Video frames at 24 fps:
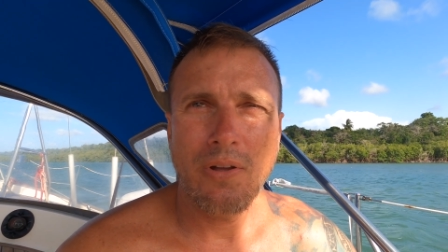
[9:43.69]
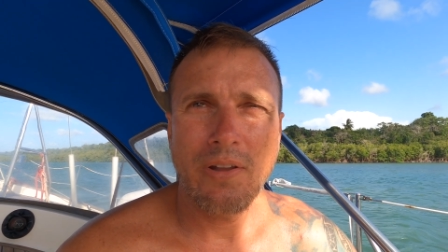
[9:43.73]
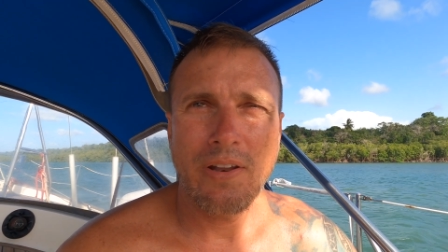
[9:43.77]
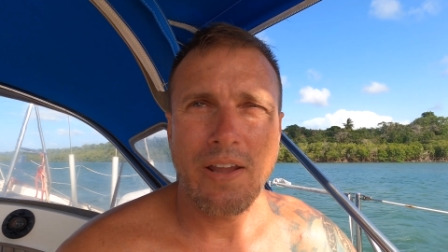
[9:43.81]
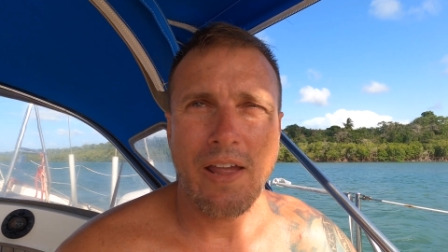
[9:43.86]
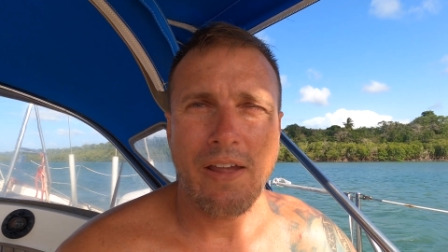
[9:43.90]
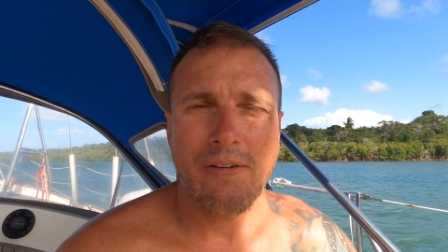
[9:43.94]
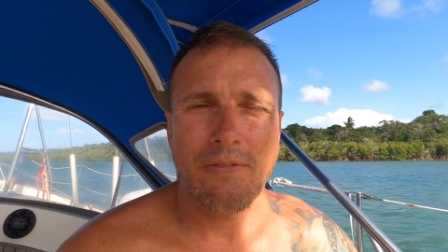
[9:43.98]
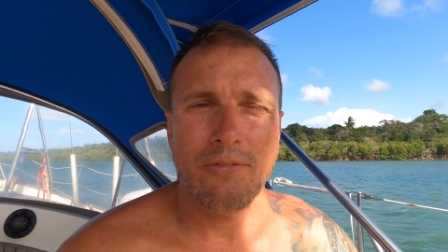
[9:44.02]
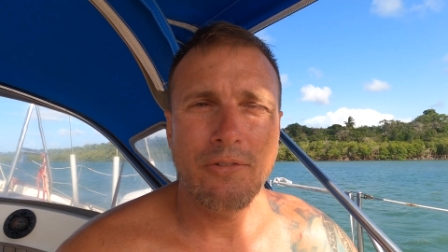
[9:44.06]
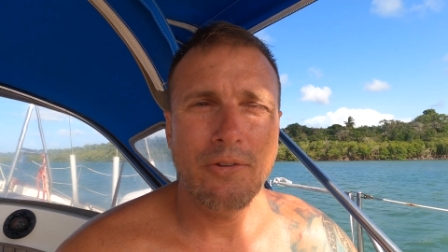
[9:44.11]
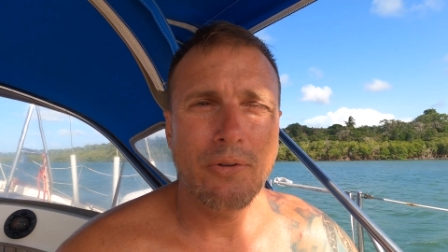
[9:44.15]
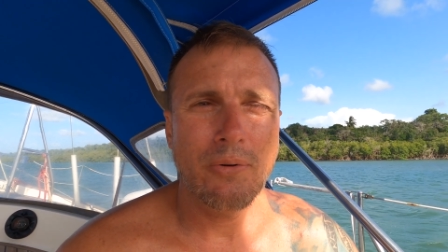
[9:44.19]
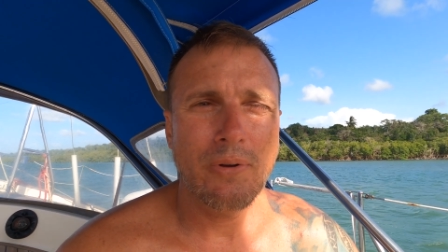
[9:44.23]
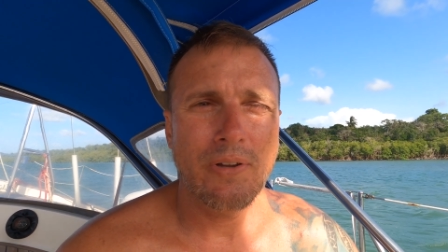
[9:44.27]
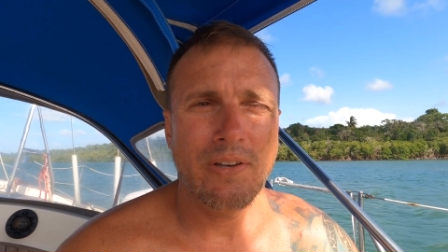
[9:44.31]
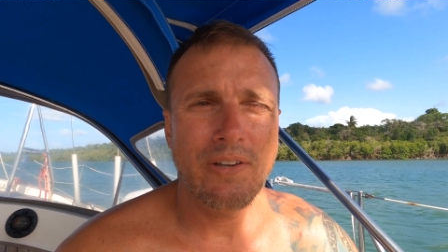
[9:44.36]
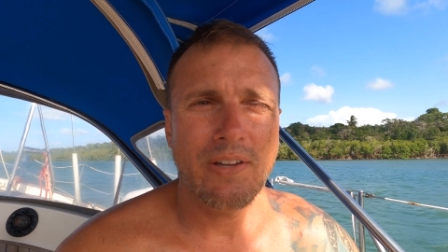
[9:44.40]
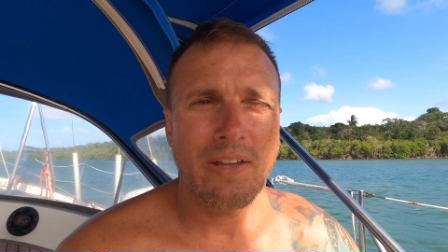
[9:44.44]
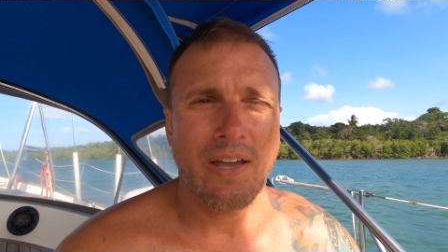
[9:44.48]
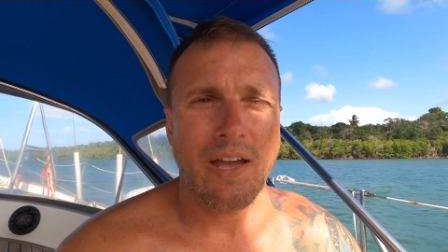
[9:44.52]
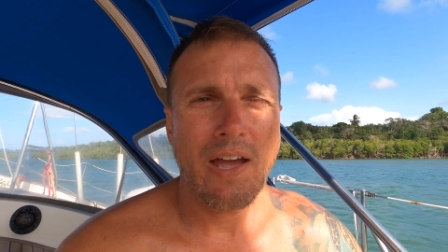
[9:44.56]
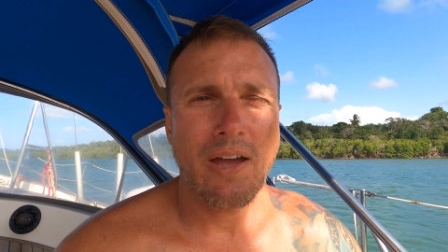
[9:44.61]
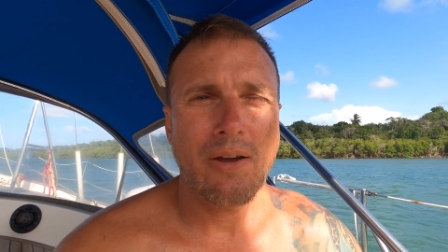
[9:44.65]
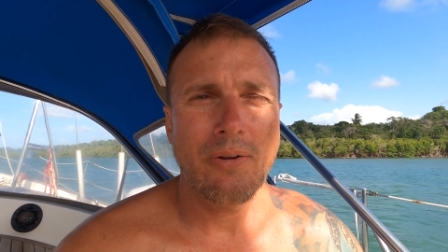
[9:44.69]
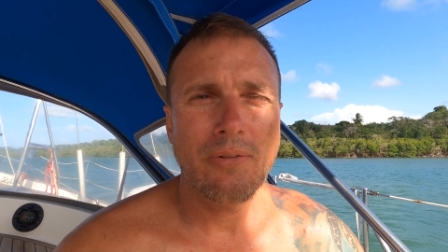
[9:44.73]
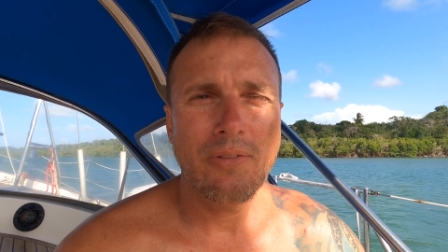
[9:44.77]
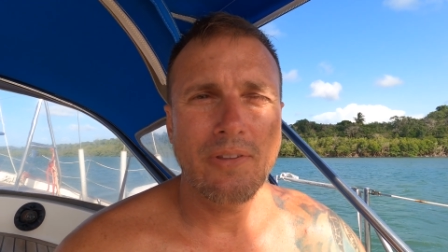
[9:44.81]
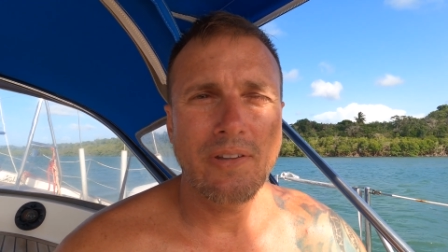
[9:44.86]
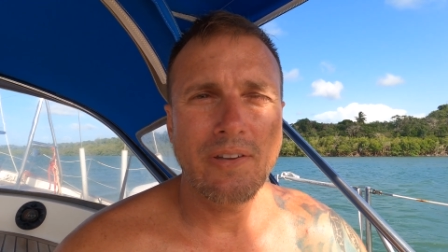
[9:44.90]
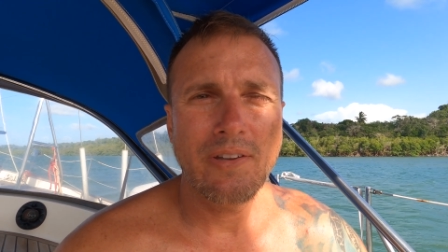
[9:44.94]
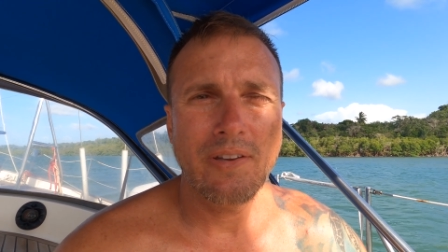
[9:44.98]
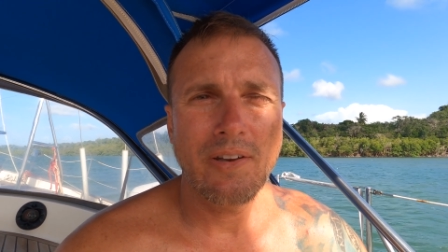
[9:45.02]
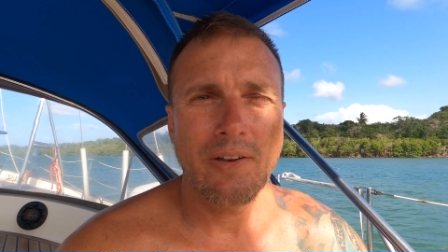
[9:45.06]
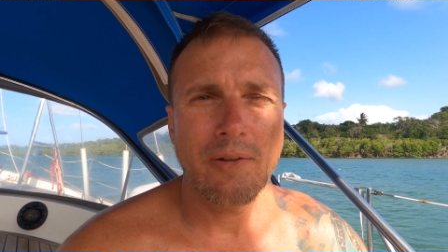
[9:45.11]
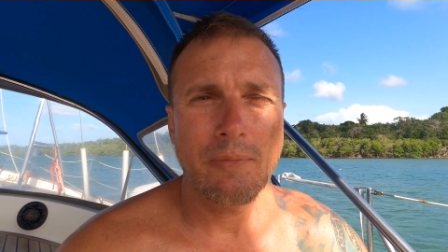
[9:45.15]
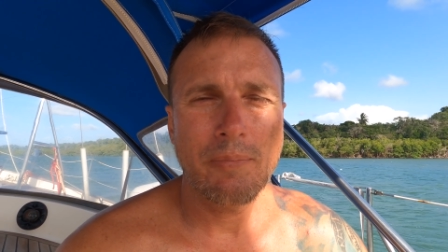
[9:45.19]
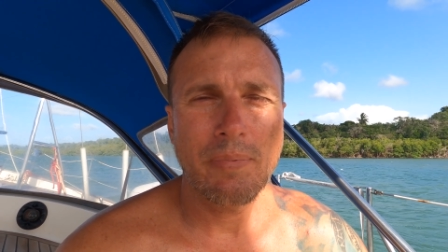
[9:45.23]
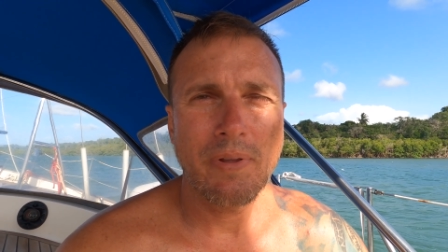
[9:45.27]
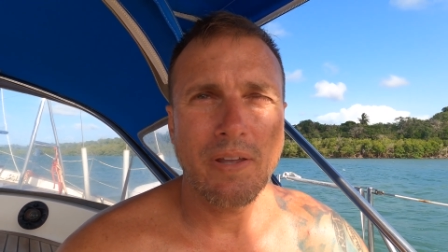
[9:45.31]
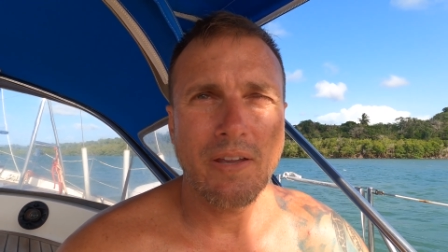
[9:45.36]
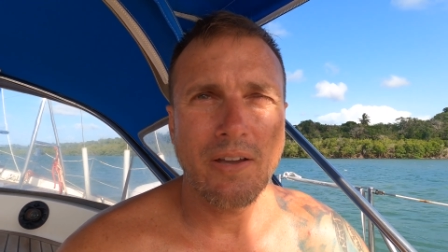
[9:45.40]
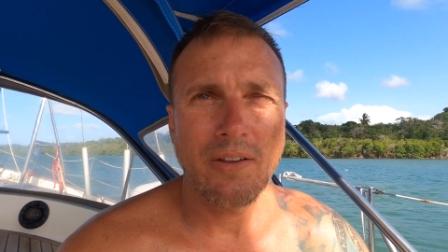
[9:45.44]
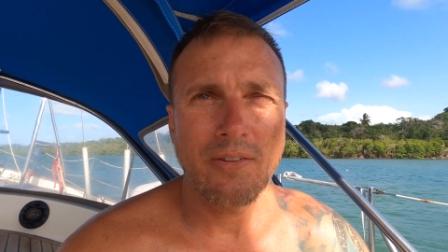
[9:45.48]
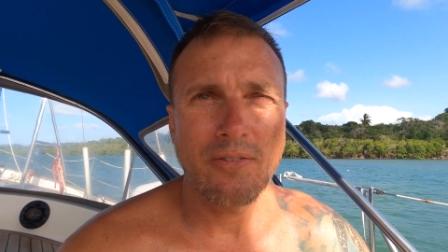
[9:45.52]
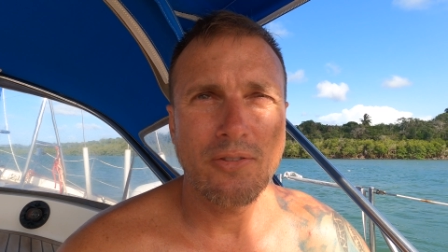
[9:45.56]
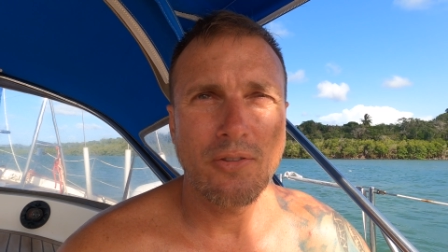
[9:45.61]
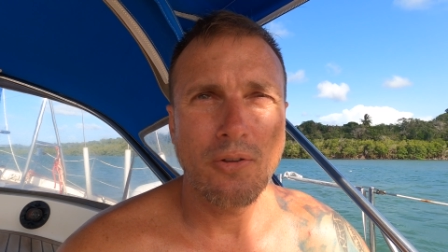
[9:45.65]
and I have no idea how they did it
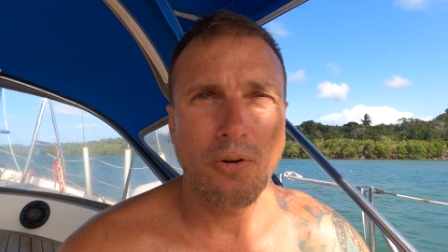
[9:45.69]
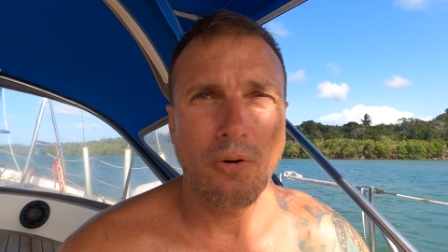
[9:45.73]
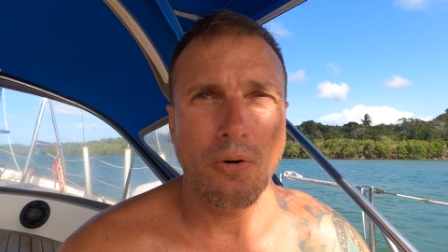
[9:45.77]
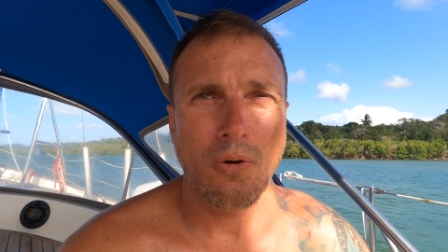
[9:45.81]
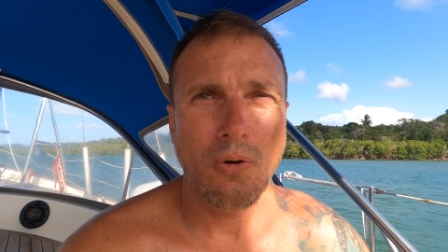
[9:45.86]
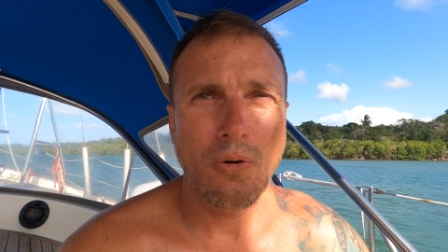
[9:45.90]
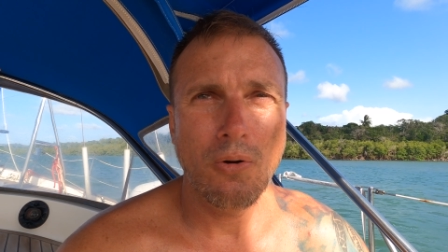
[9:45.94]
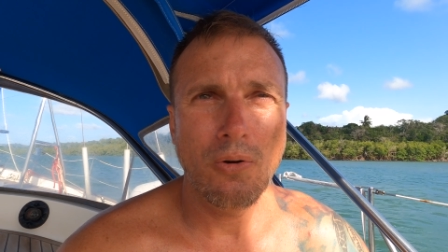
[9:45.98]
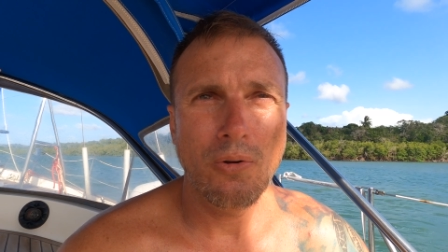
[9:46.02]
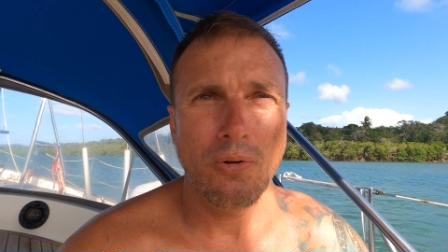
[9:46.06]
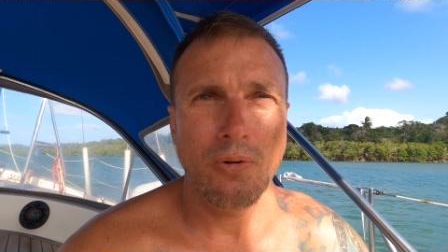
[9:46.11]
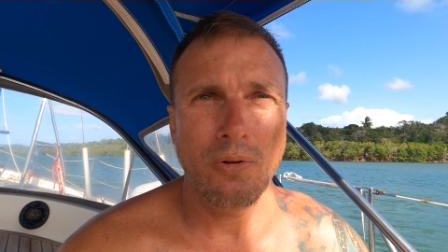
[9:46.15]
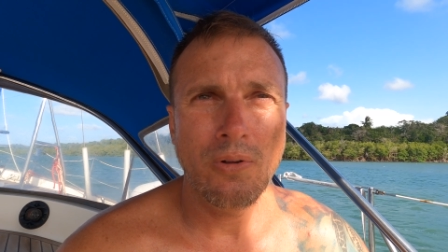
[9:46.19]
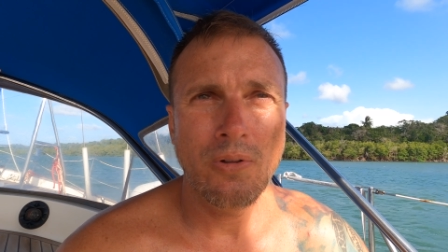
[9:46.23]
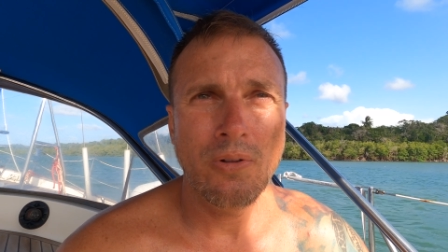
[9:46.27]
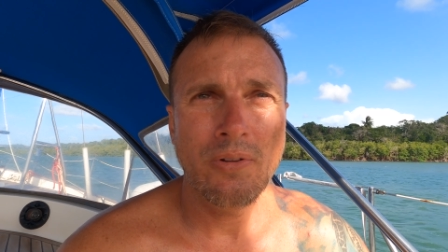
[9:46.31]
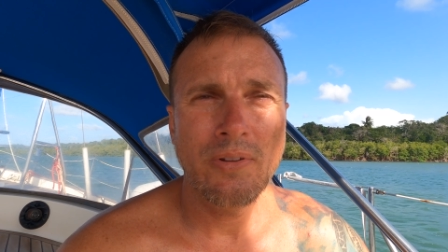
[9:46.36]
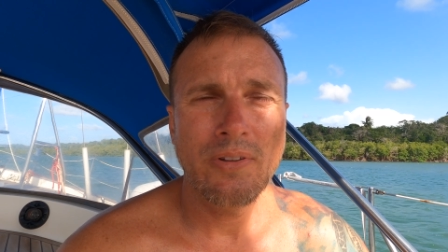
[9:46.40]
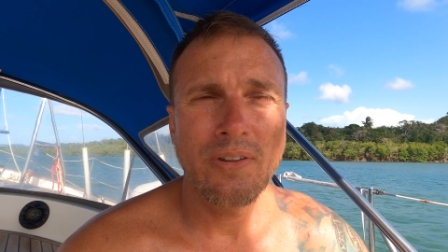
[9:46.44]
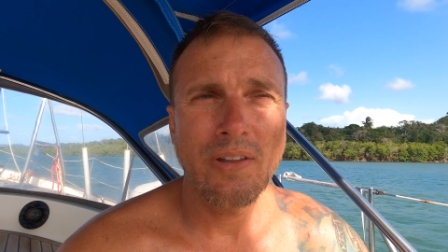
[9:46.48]
because the hole